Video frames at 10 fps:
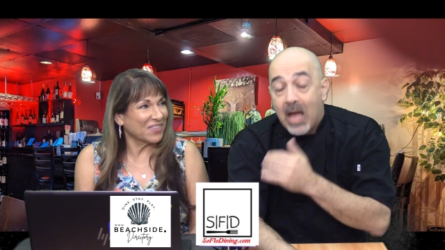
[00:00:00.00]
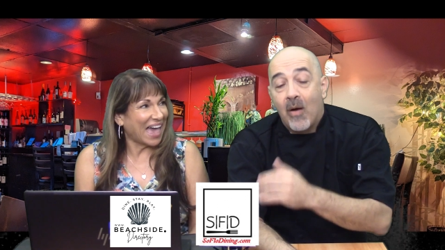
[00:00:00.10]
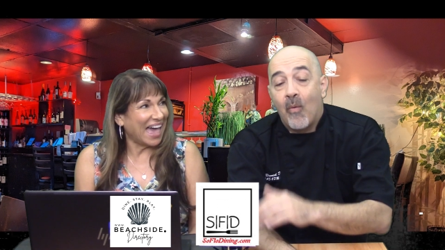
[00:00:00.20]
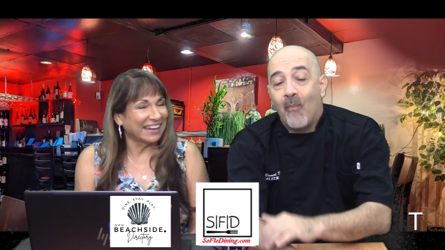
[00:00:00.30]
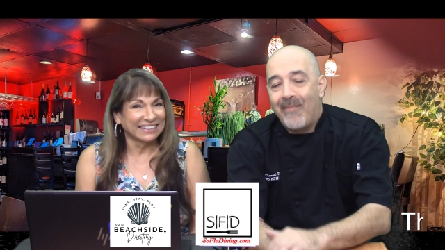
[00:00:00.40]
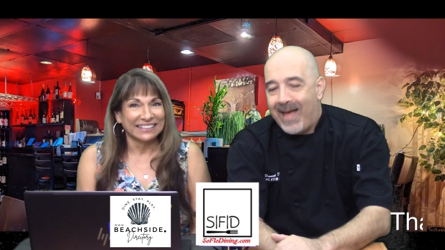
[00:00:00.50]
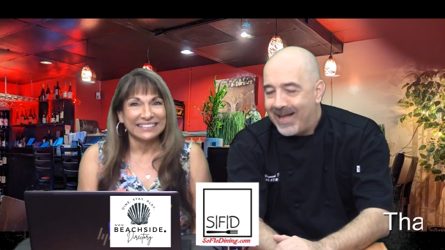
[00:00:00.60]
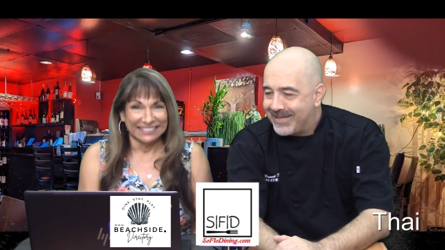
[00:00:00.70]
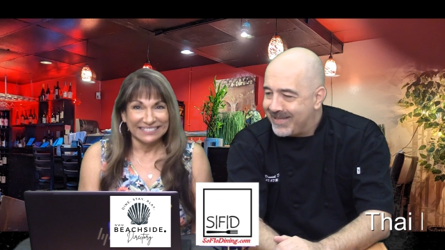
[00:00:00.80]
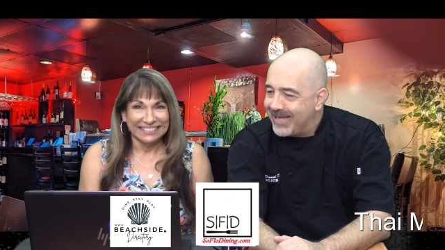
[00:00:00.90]
Speaker 1: that.
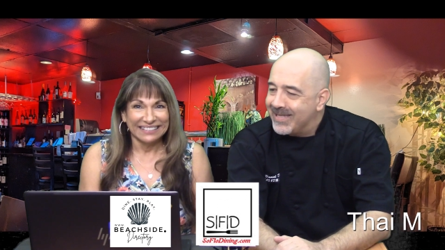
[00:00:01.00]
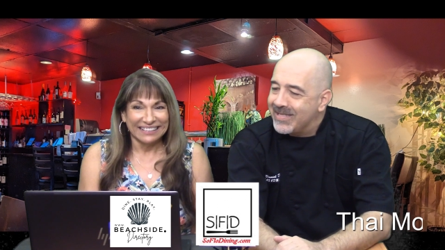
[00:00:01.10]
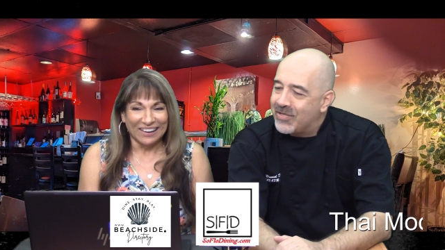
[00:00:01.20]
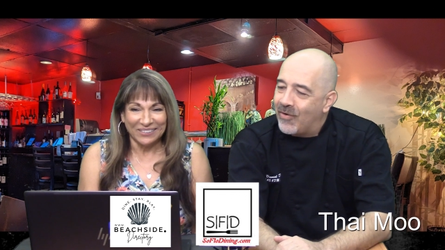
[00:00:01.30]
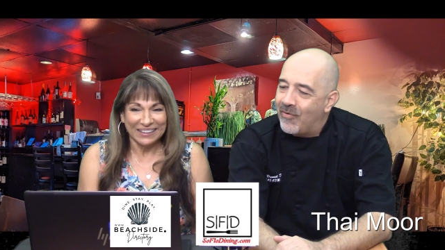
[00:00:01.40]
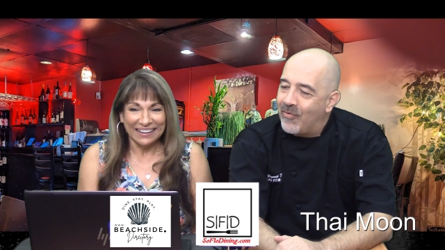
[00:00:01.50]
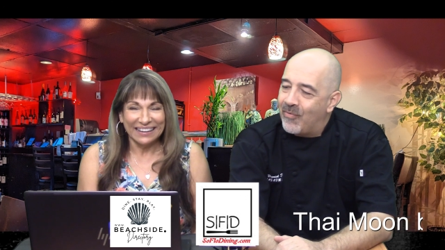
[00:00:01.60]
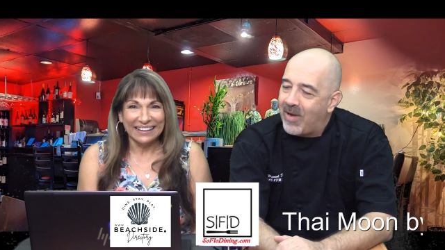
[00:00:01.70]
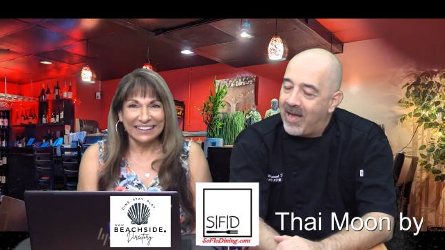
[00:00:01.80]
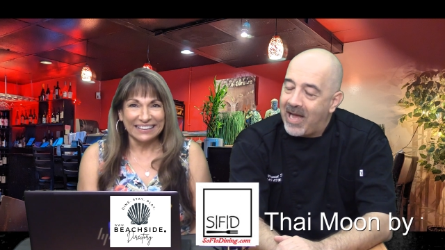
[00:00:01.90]
That's it. So oh,
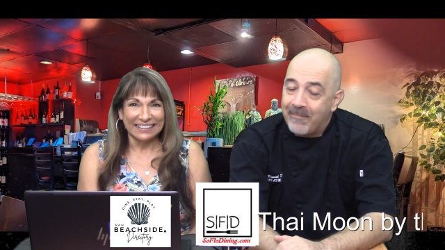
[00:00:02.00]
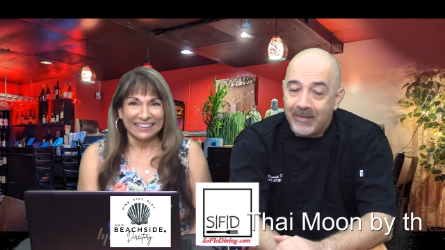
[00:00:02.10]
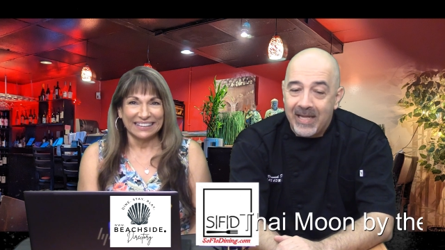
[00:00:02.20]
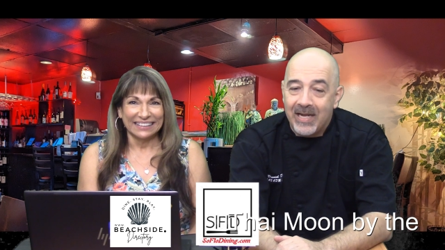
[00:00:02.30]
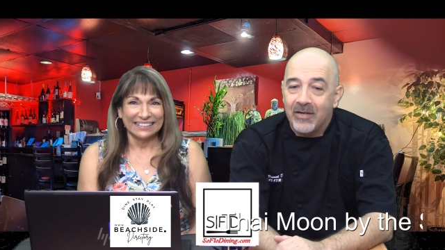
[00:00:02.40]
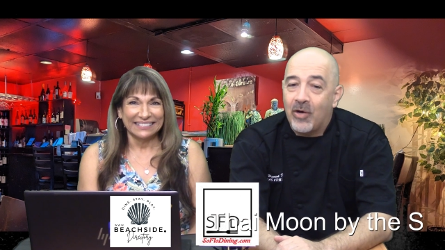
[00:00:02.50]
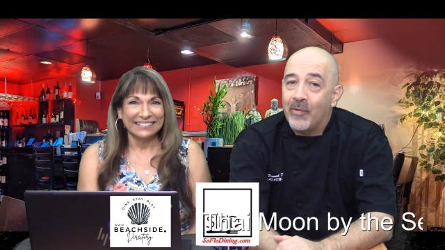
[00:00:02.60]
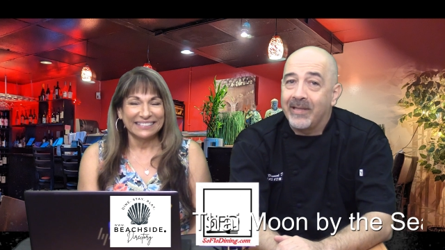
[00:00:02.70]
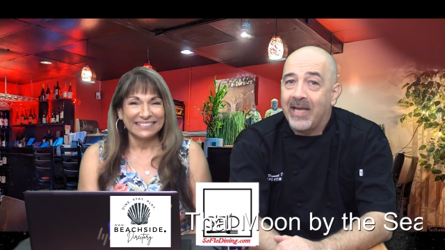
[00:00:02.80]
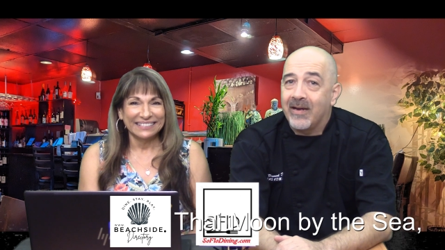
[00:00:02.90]
yeah. I plan on
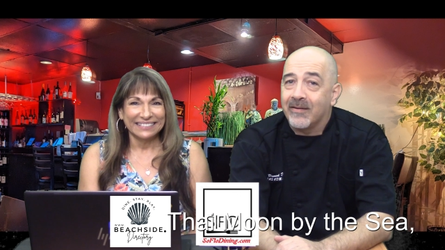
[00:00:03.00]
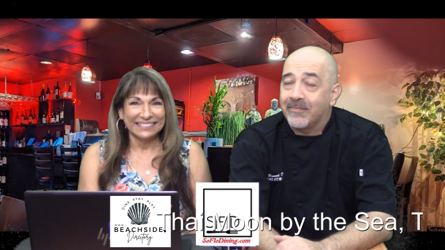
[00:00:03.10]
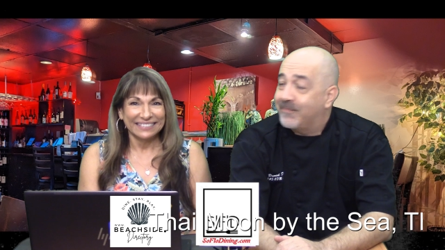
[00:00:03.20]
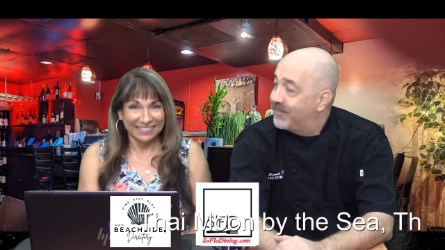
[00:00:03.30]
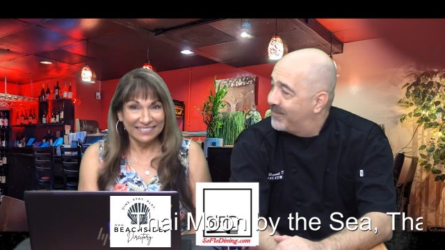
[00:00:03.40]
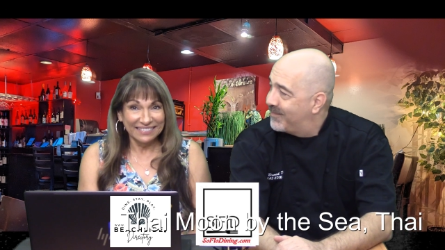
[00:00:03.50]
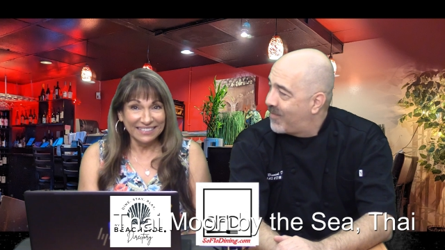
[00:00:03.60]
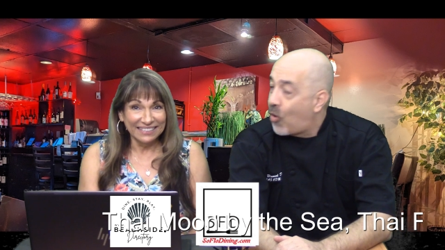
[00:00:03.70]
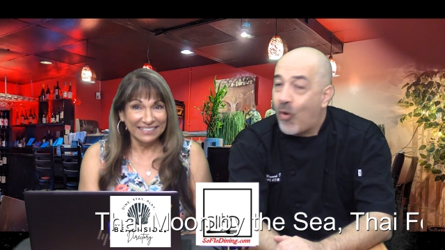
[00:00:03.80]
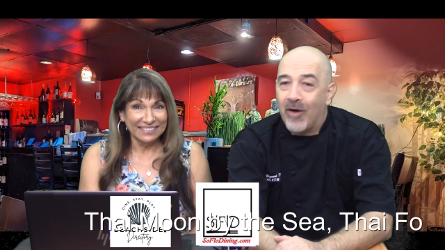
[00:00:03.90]
going there mm-hmm.
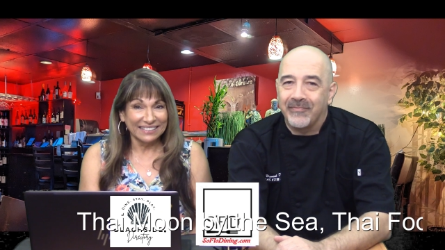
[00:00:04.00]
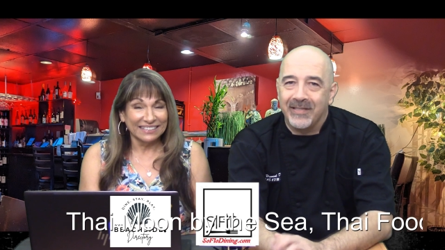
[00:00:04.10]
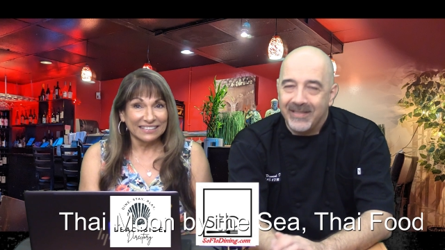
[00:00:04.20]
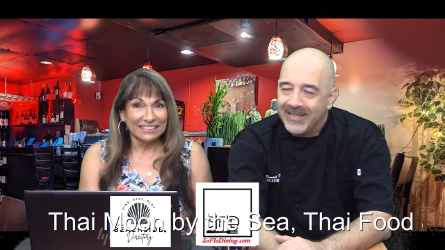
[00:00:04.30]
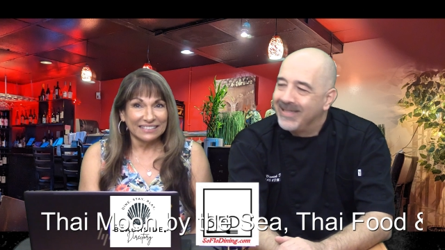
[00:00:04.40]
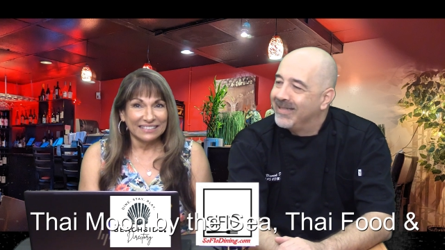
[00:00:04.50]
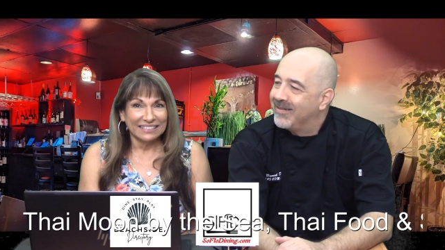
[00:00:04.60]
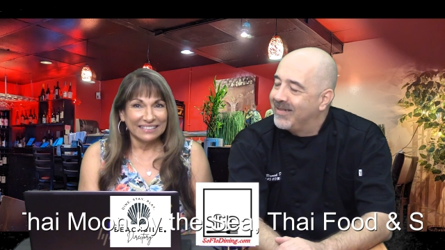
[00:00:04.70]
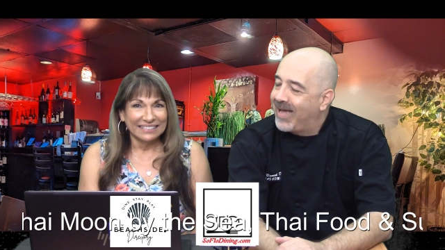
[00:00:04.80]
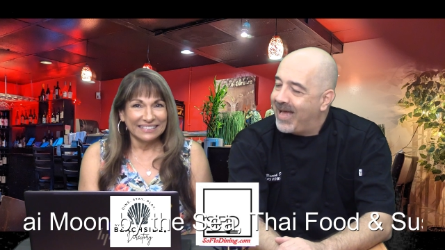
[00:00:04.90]
often
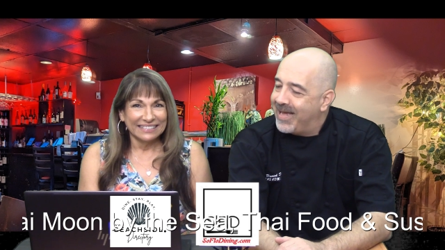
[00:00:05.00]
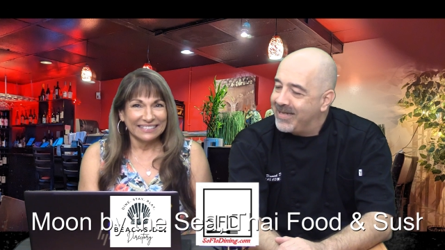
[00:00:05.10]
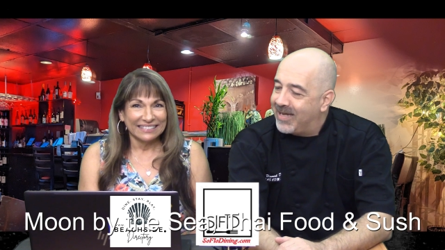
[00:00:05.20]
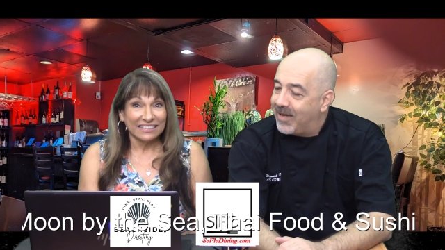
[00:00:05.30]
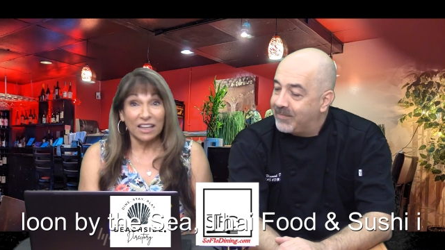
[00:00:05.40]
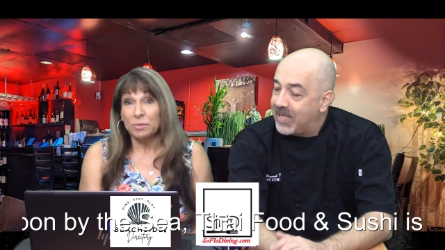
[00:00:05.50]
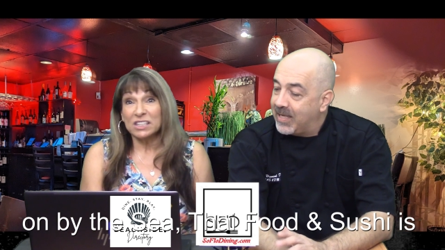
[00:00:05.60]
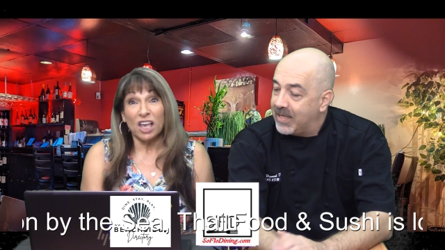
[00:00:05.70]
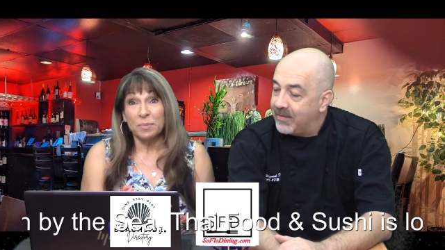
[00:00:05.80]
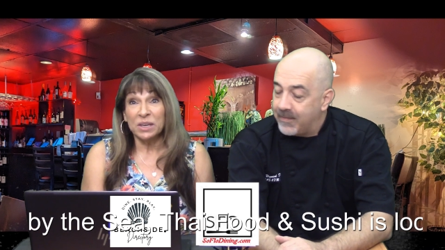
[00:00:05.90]
and um, that taking,
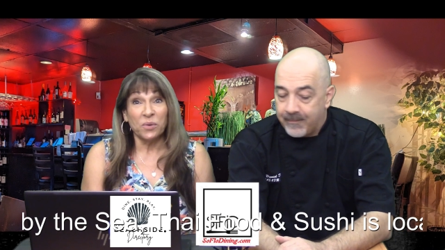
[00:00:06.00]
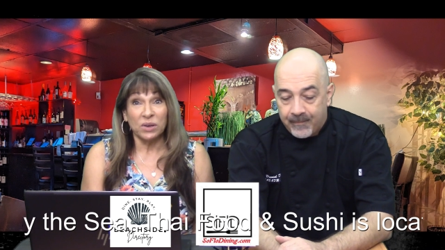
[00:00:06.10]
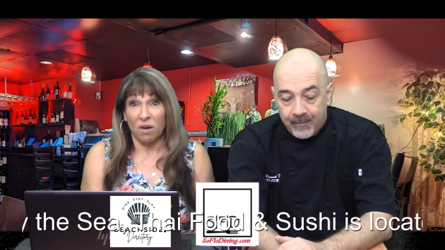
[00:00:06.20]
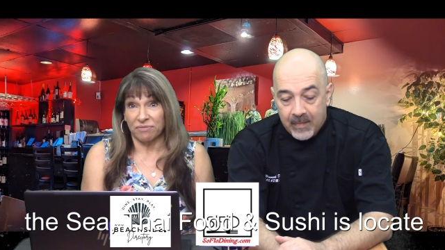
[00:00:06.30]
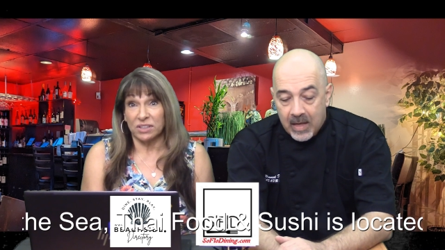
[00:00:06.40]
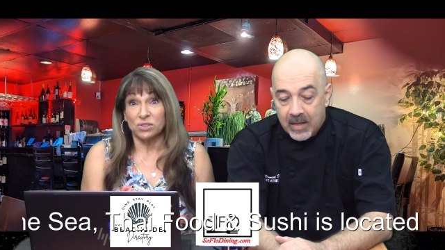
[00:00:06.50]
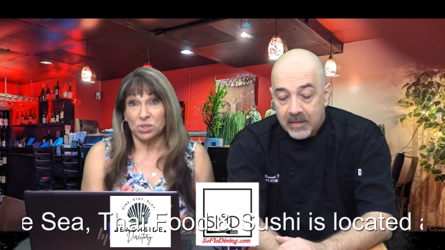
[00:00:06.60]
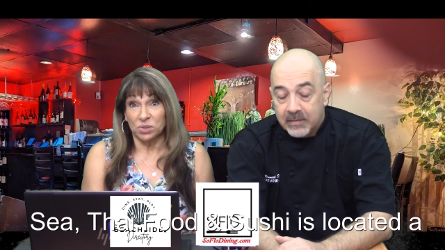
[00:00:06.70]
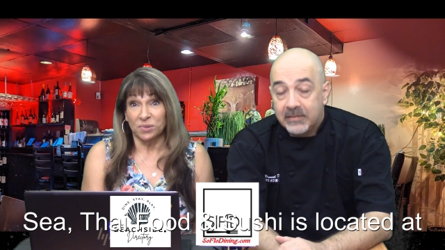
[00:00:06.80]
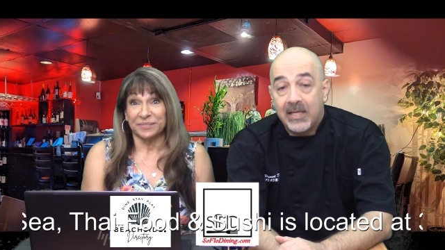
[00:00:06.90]
means I'll be
Speaker 2: going often
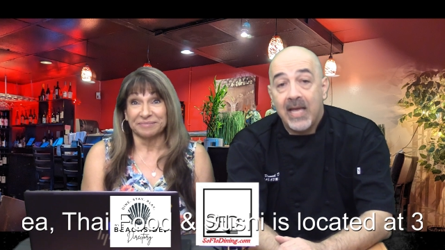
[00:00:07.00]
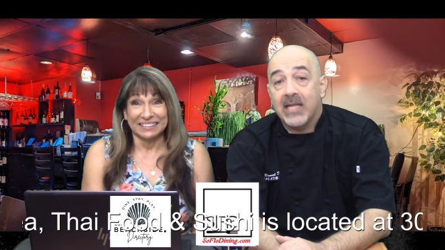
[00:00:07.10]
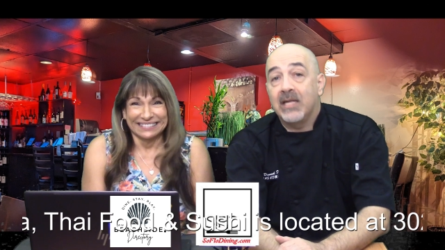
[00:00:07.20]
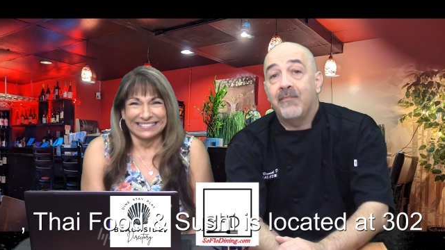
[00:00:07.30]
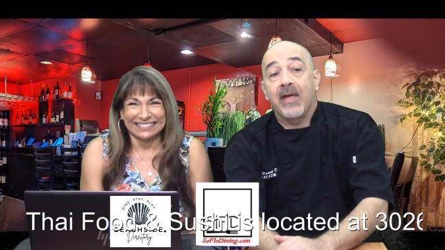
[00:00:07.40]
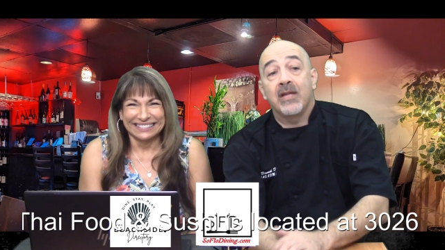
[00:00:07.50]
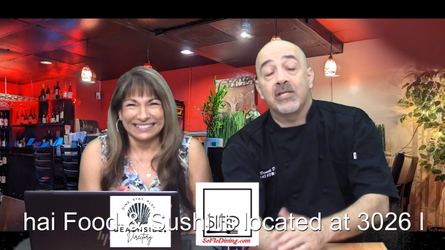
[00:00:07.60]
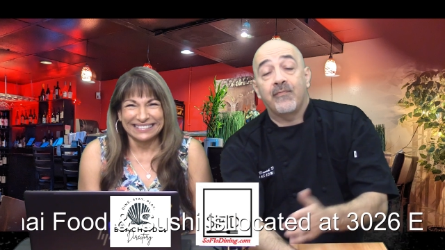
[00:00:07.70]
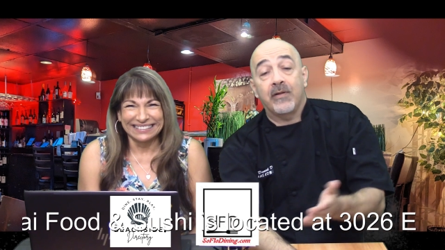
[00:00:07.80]
too.
Speaker 1: Taking advantage for